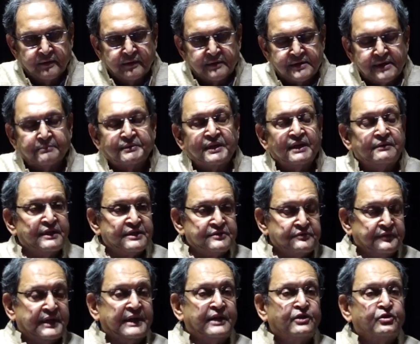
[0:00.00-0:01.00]
something which
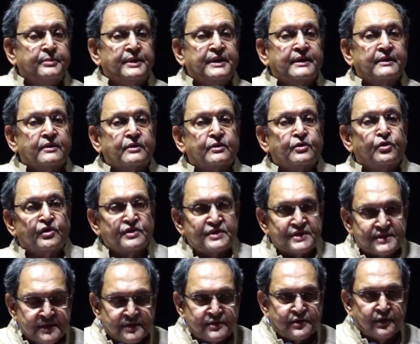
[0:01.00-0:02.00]
we need to be
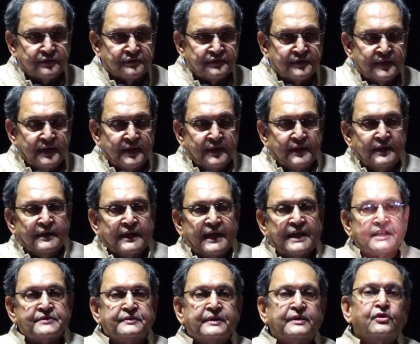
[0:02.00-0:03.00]
conscious of
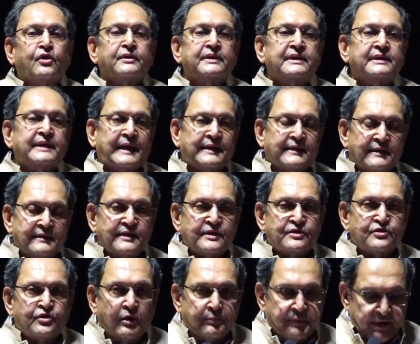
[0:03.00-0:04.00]
as we tackle this
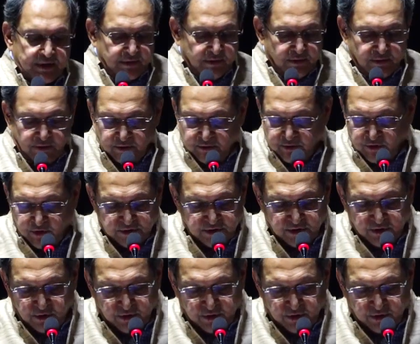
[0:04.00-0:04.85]
topic on the